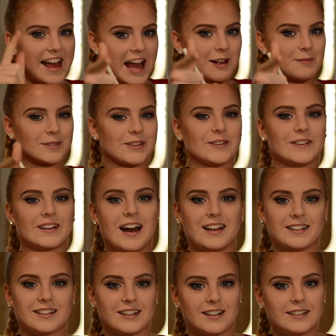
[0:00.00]
I'm sure you got
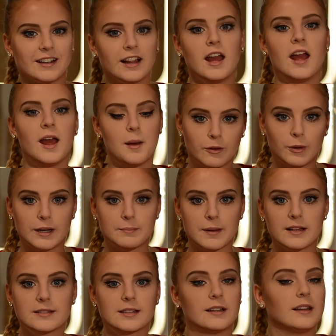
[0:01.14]
it, girl. White
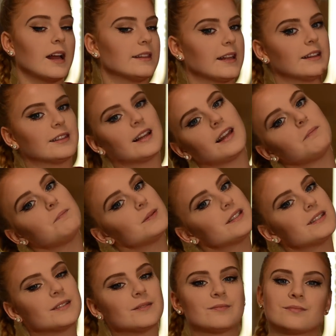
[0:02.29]
pencil and then the
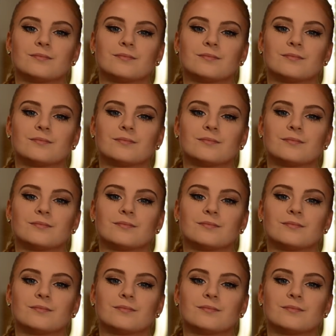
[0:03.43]
lips.